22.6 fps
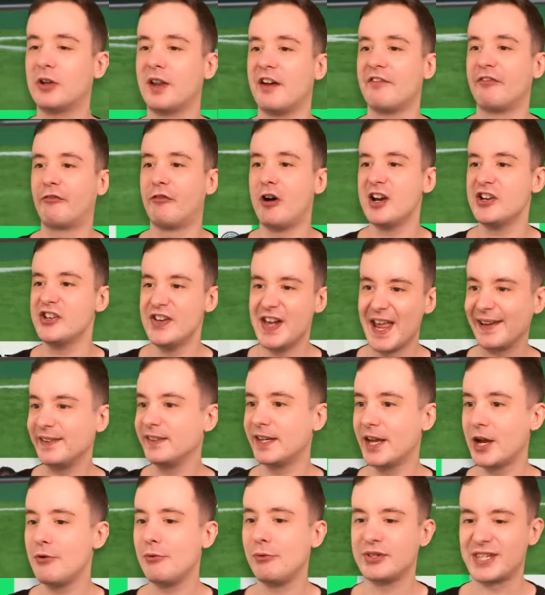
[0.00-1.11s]
at that fresh
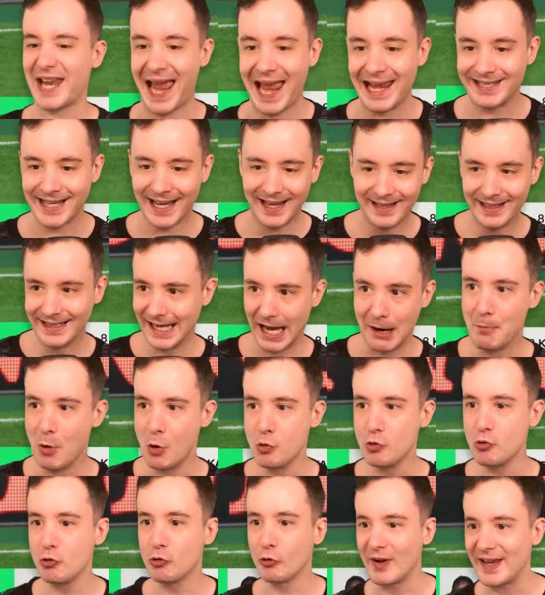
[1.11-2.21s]
Nando's head. I'm
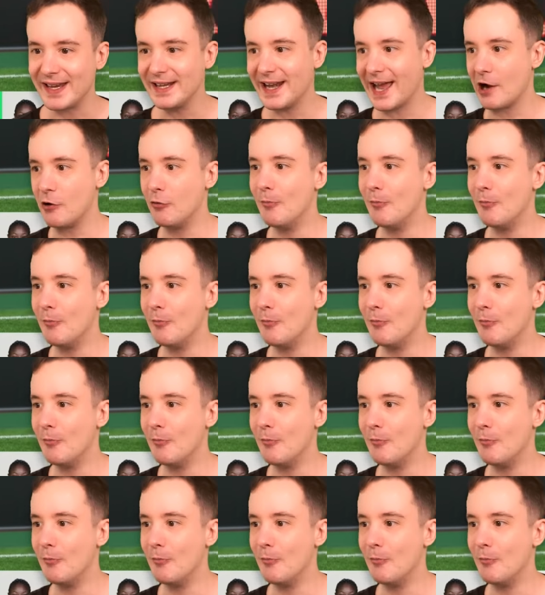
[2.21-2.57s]
hungry now,